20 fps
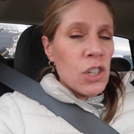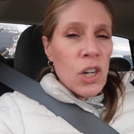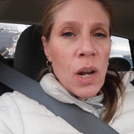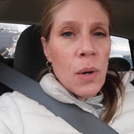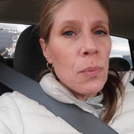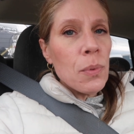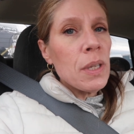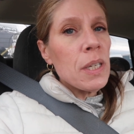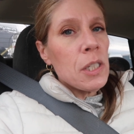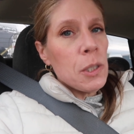You're
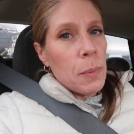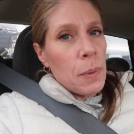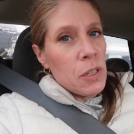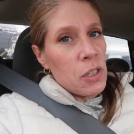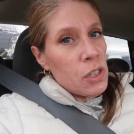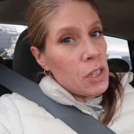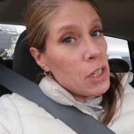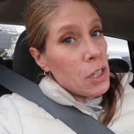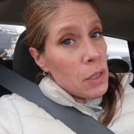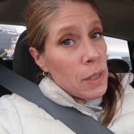not really
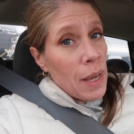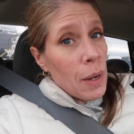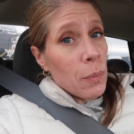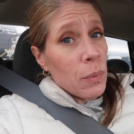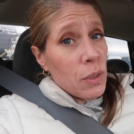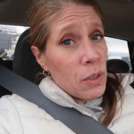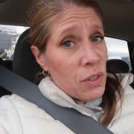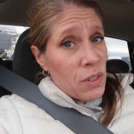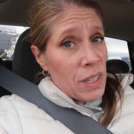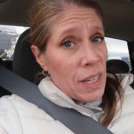supposed to do that
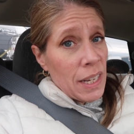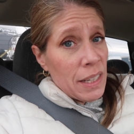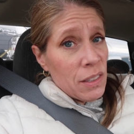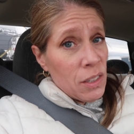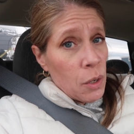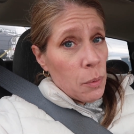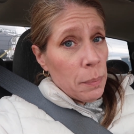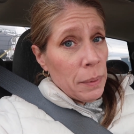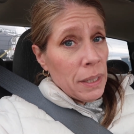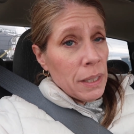with your
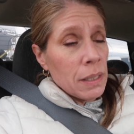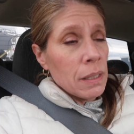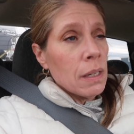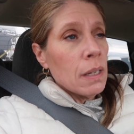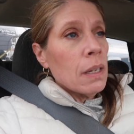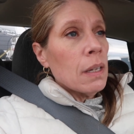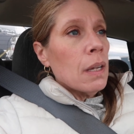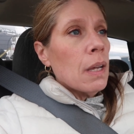slides open,